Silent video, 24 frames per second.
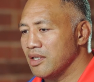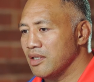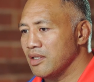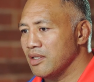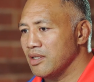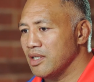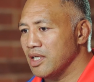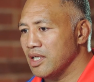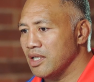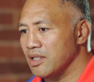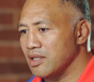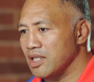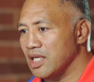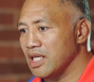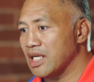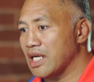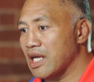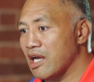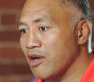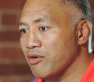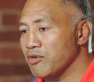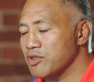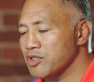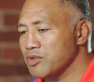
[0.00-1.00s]
the
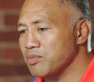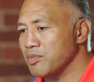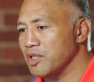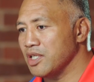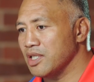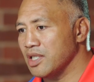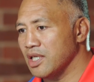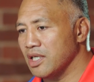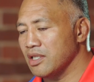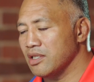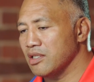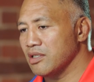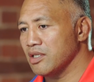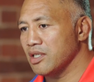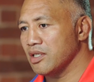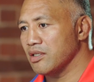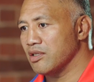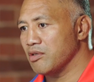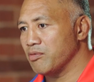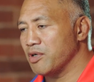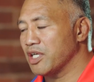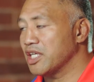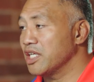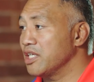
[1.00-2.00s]
encouragement and
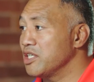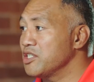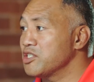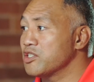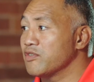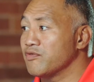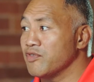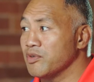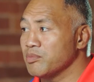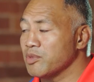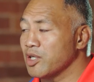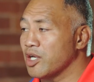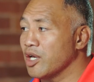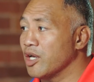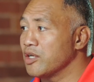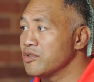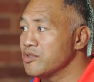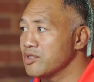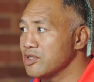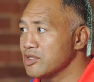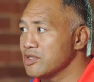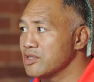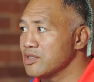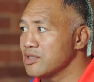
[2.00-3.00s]
the recognition from the
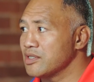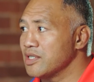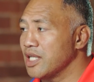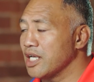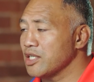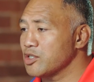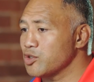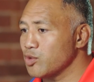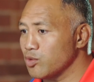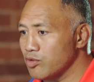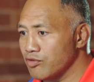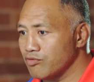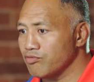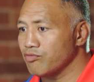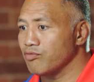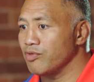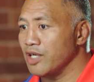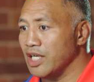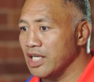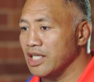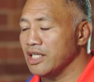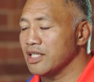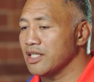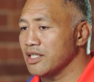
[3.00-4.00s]
coaches, mm, that sort of
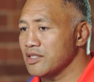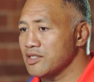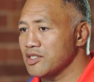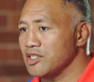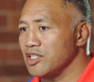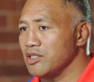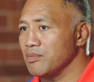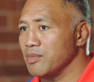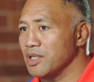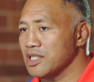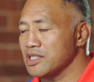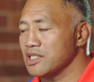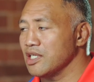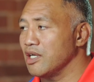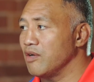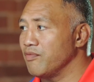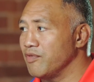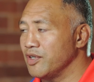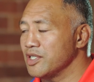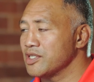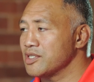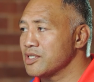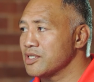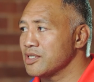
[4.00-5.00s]
really can see
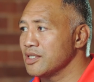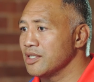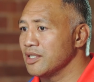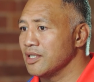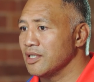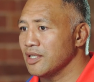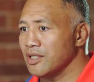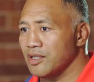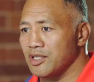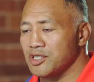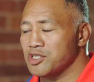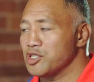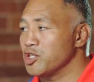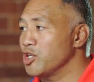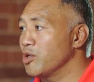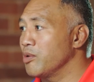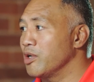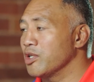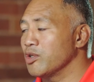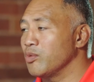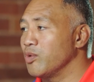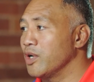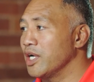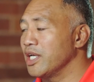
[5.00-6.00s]
myself, it's, there's no
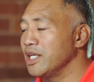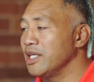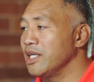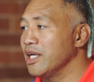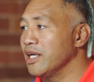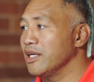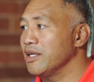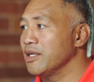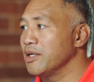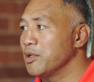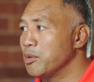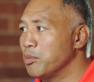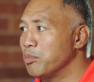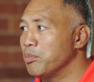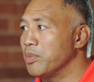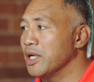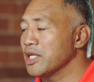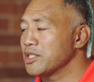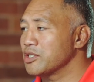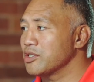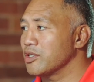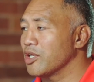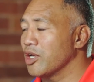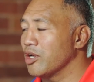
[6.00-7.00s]
other way here, yep,
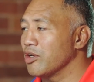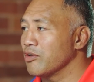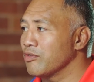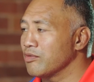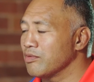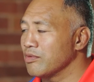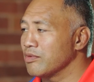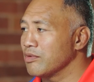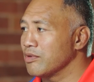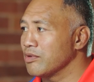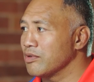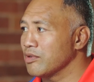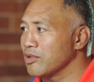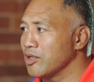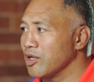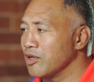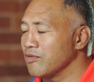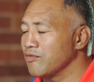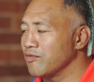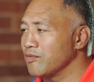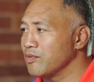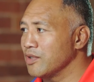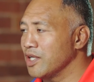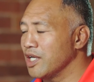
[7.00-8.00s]
but to
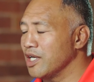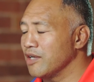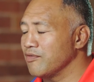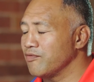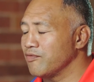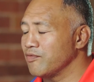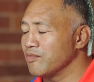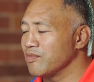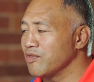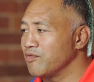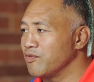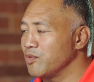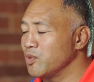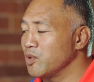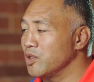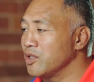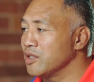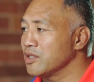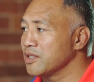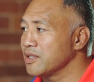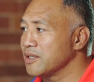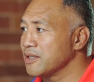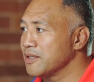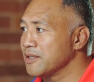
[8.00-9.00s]
go full
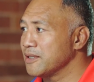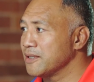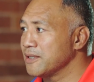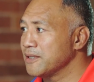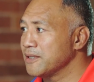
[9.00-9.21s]
on.